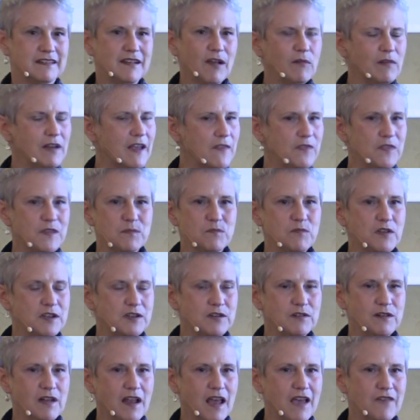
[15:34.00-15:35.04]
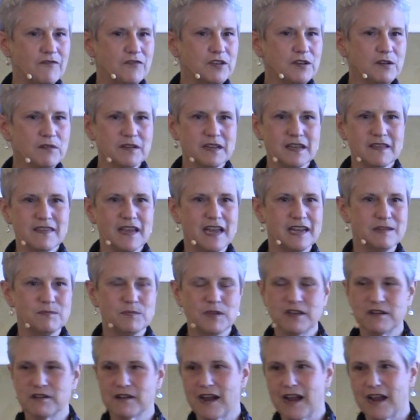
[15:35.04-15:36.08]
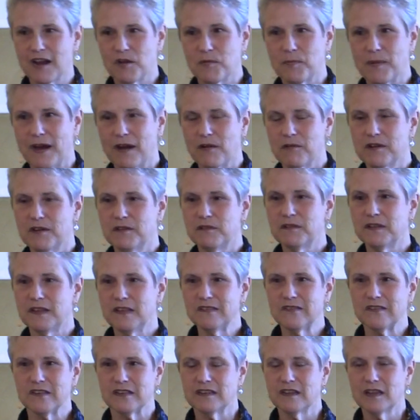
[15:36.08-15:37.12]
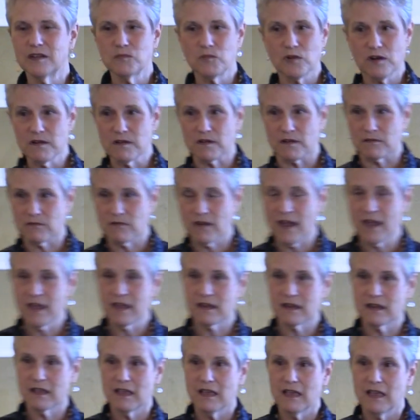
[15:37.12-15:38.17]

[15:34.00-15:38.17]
Don't let them run your life. You don't need that to be your higher power. Who needs it? Doesn't work, right?